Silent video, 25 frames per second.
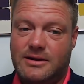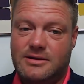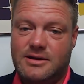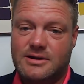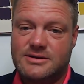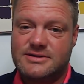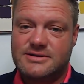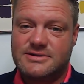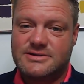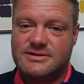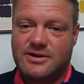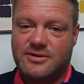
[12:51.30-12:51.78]
it
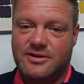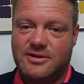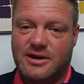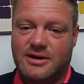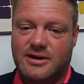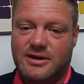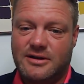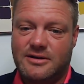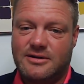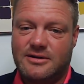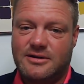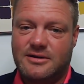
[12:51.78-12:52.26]
doesn't sound
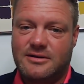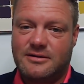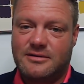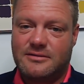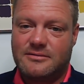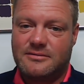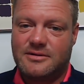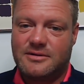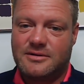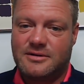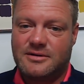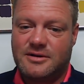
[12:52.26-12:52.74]
like a
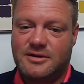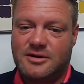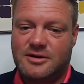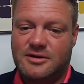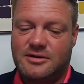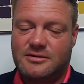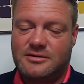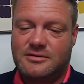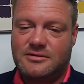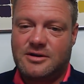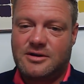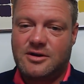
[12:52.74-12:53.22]

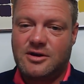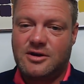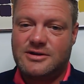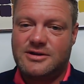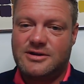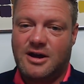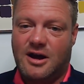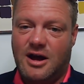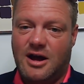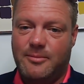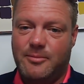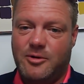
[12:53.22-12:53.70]
good
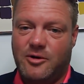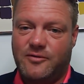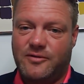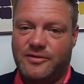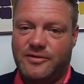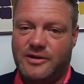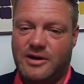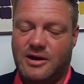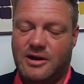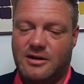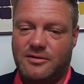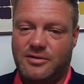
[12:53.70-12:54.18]
time
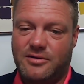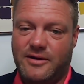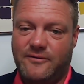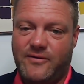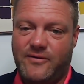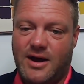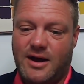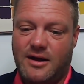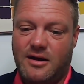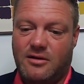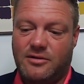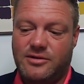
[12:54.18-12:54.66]
over there.
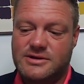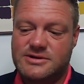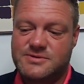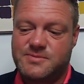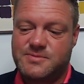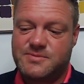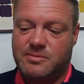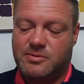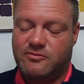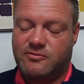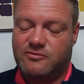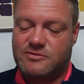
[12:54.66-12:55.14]
They've had all these
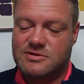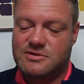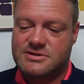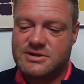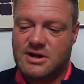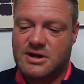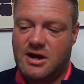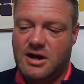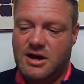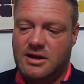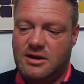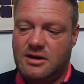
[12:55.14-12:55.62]
people
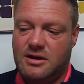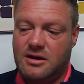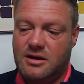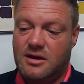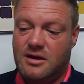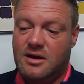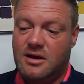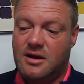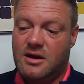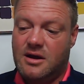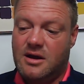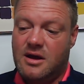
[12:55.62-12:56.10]
resign.
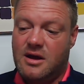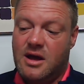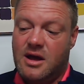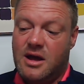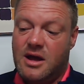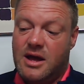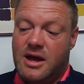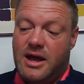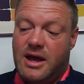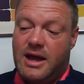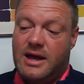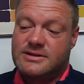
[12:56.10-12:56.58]

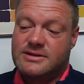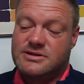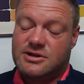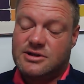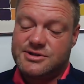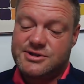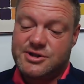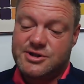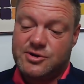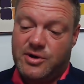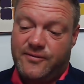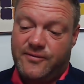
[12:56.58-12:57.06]
It's
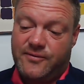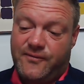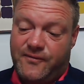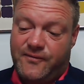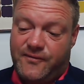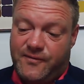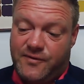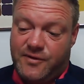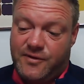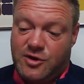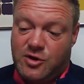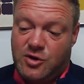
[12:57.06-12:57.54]
also,
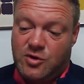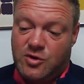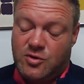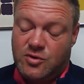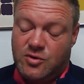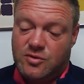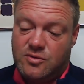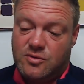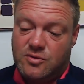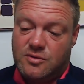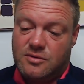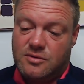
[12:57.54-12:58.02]
if
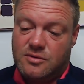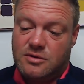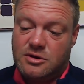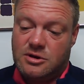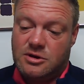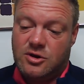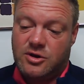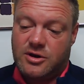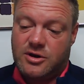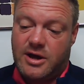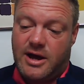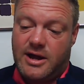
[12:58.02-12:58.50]
you
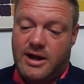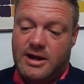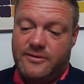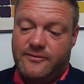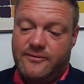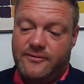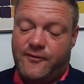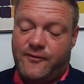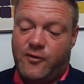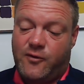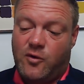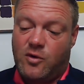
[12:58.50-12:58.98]
look at
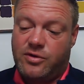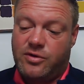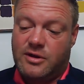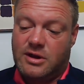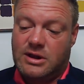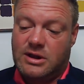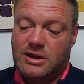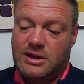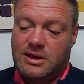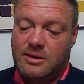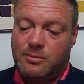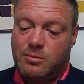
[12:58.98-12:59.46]
it for the
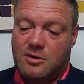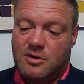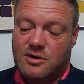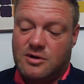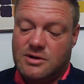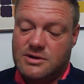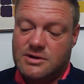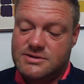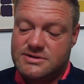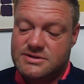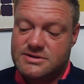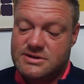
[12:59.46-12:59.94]

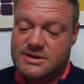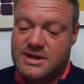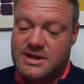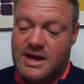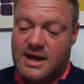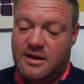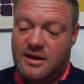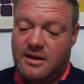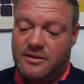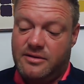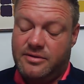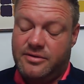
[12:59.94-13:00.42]
Liberals,
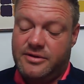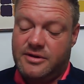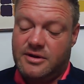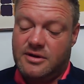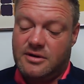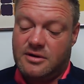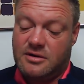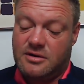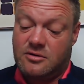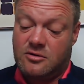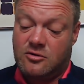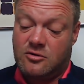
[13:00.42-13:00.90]
that
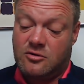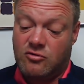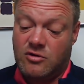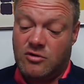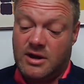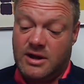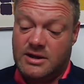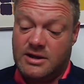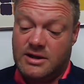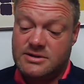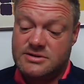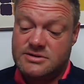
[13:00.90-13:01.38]
the
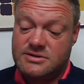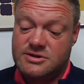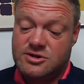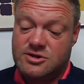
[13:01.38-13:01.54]
Greens